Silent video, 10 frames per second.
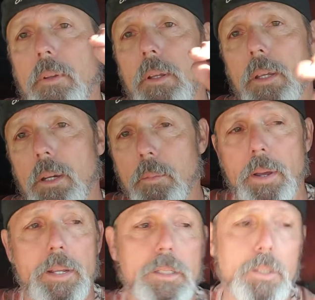
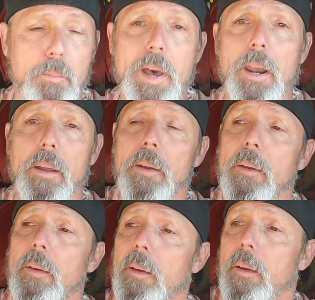anyway, so about
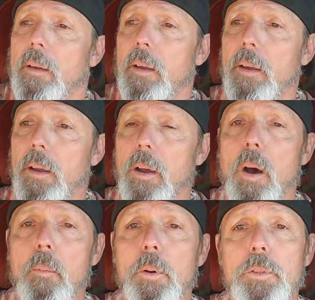
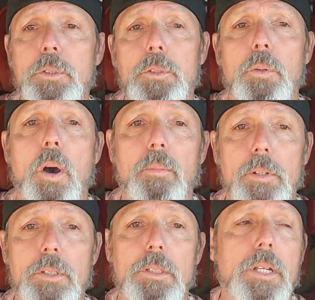almost 12
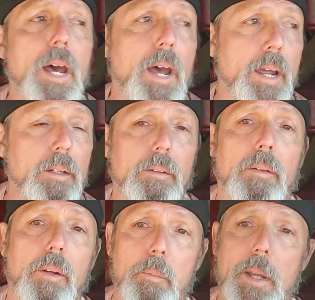inches high
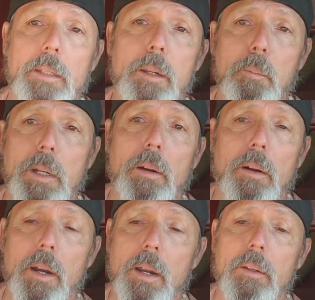and about that big
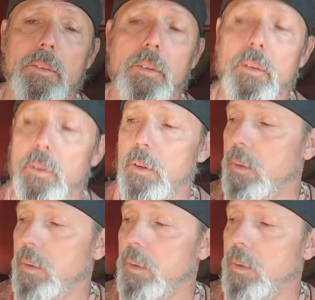around. So I